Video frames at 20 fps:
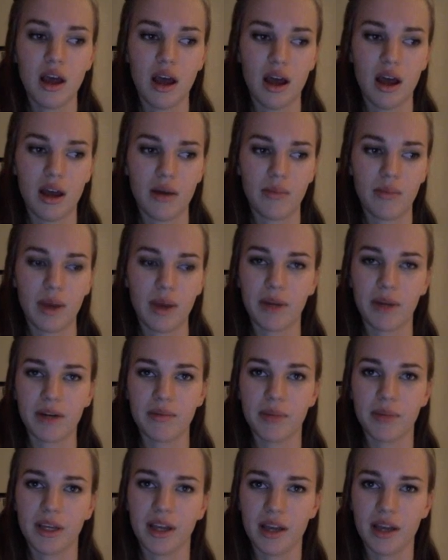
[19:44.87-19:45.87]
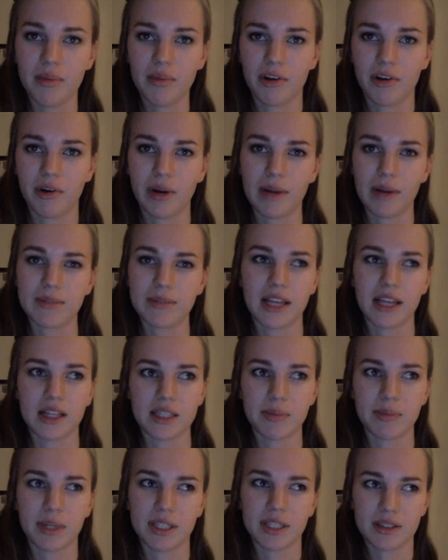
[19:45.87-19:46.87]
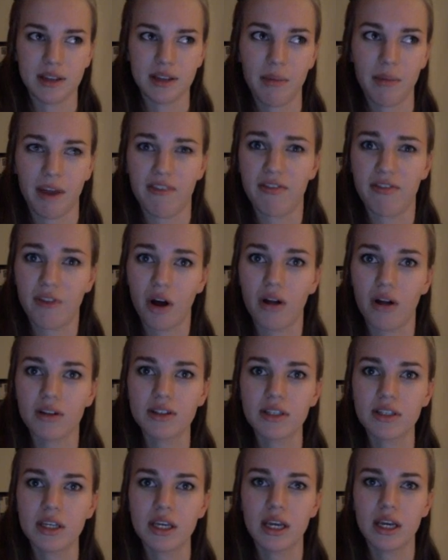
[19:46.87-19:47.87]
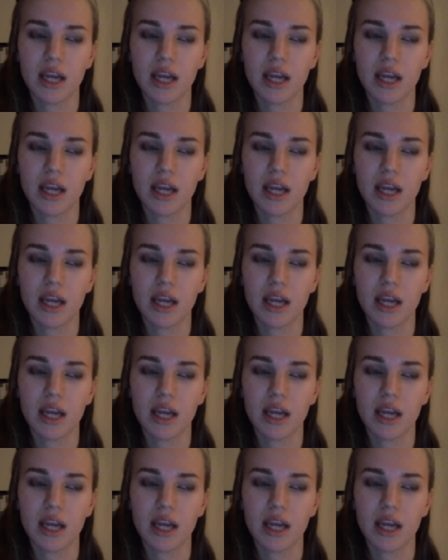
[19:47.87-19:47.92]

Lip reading: I'm going to be a hypocrite when I'm saying this, but it's not my fault.